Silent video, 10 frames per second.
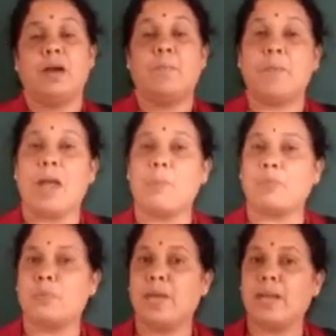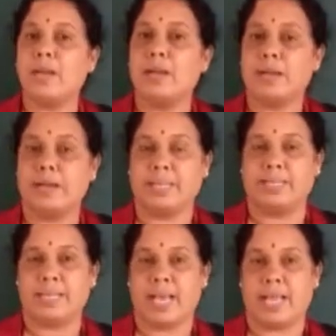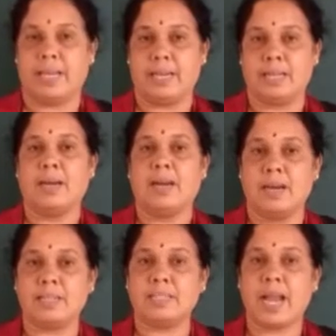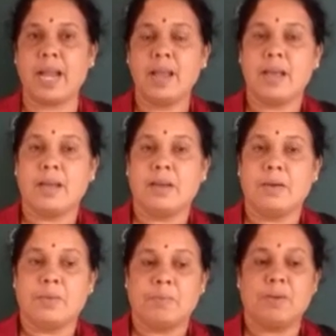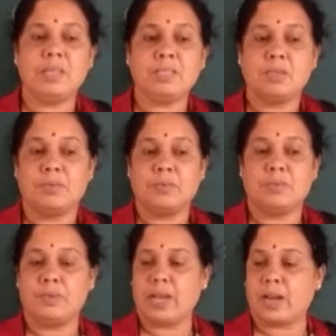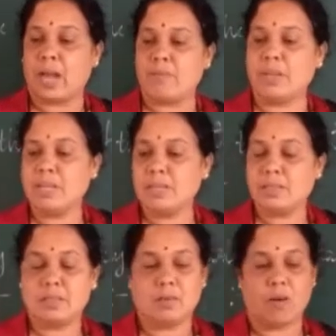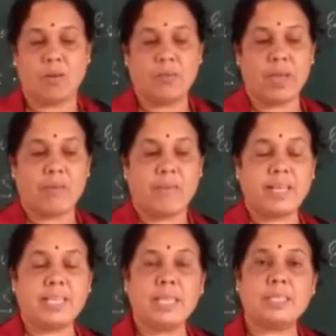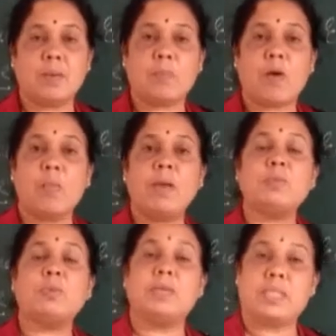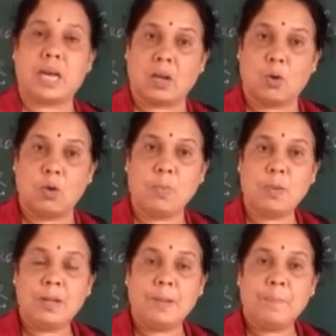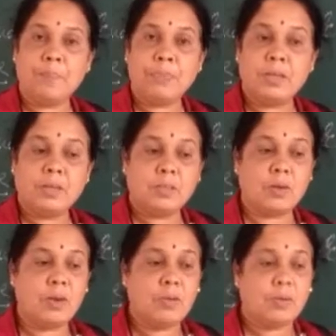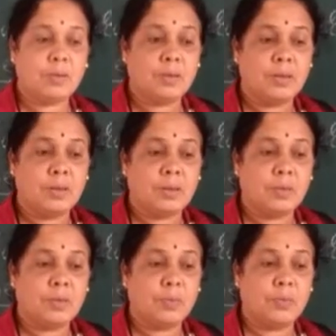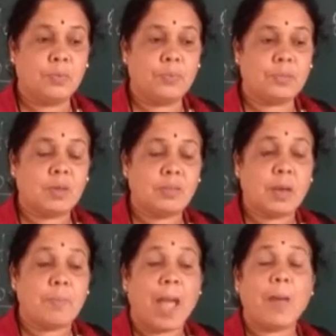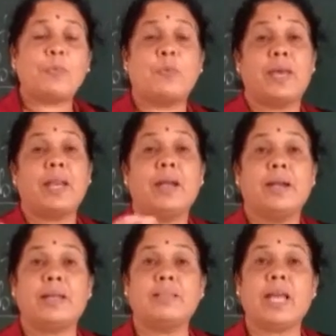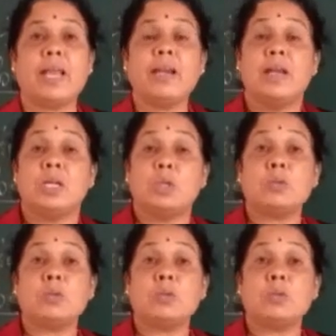maps were designed. Understand? Means we are having or we are facing some problems with the globe. So the maps were designed to